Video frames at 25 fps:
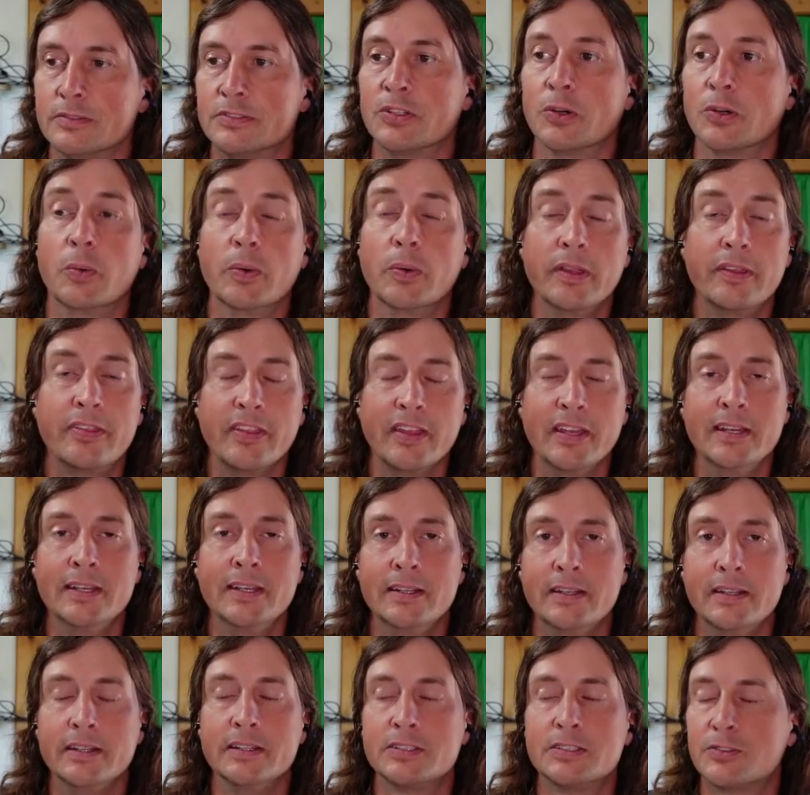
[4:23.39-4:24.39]
So
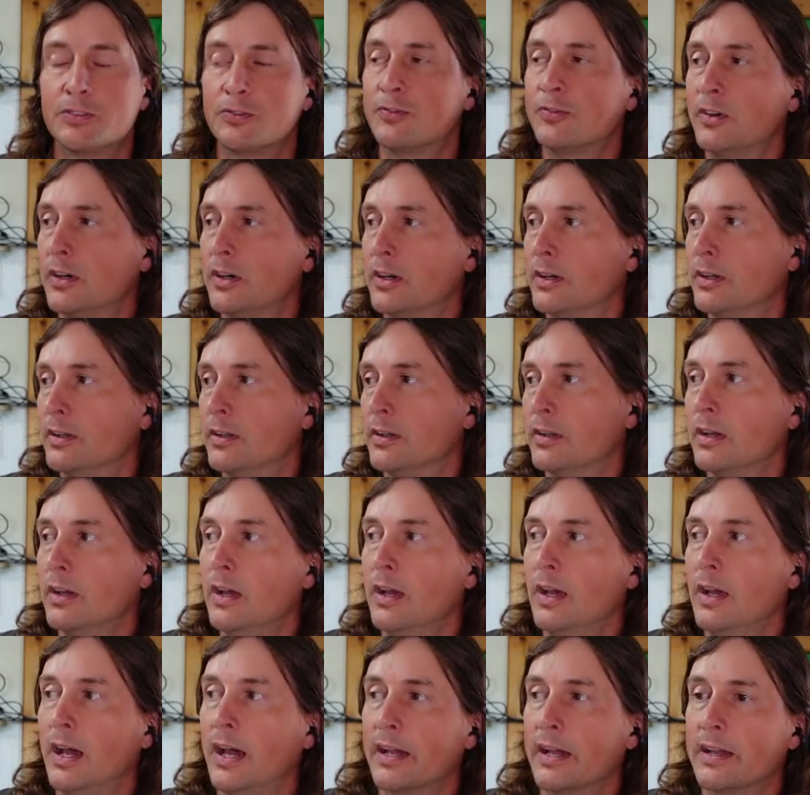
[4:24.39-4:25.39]
within this fund,
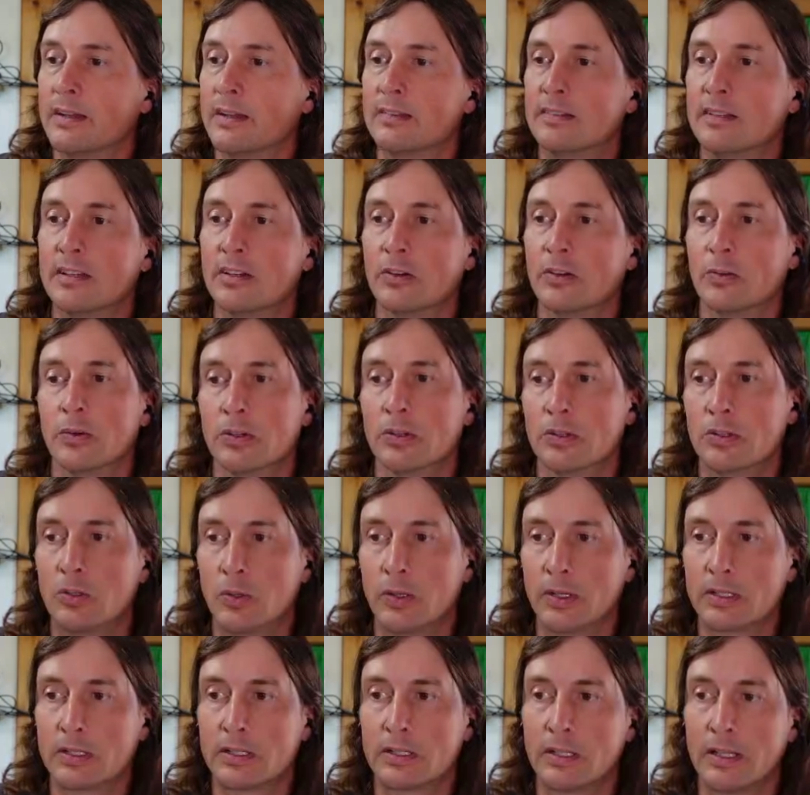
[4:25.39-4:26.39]
I could take a real
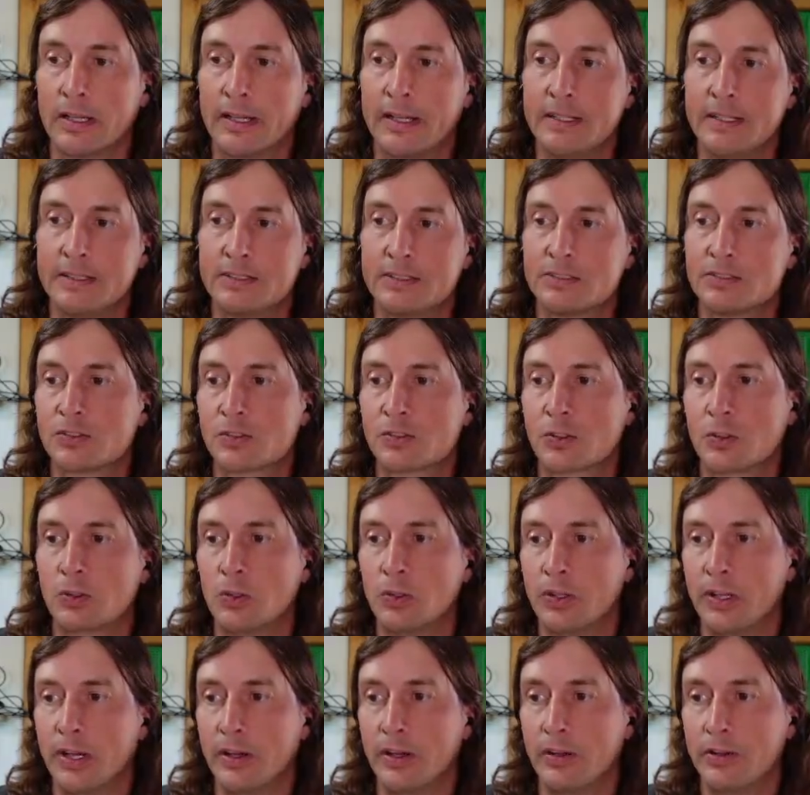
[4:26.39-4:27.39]
quick glance,
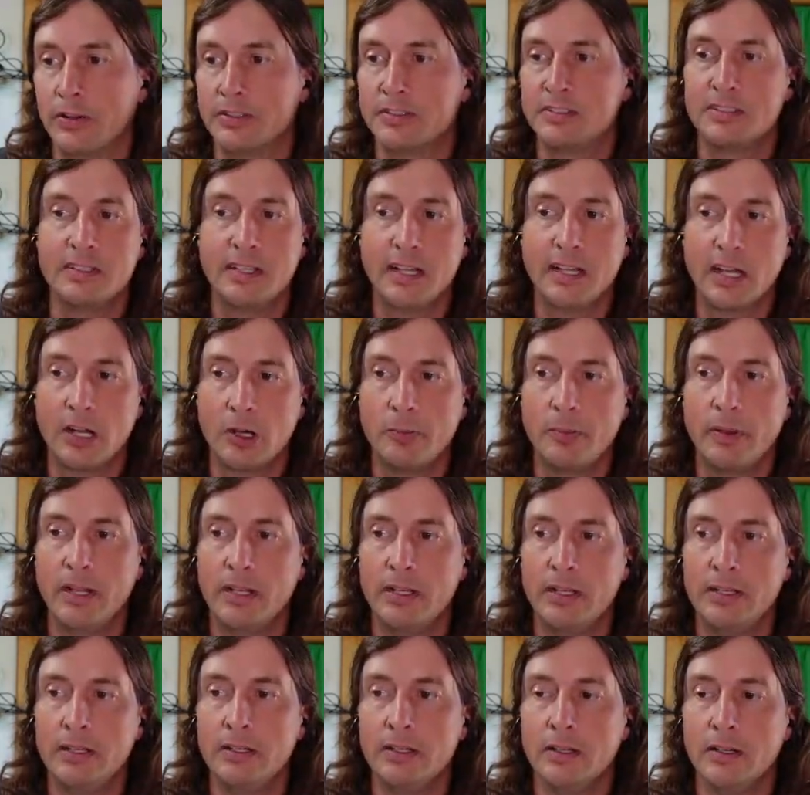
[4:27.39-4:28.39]
scroll down and see how
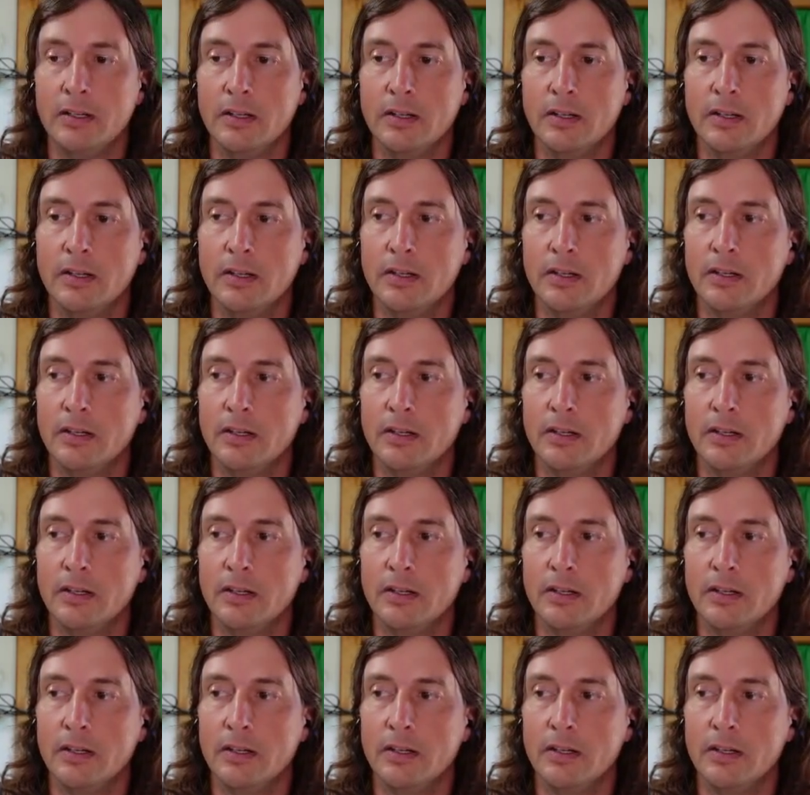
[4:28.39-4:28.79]
many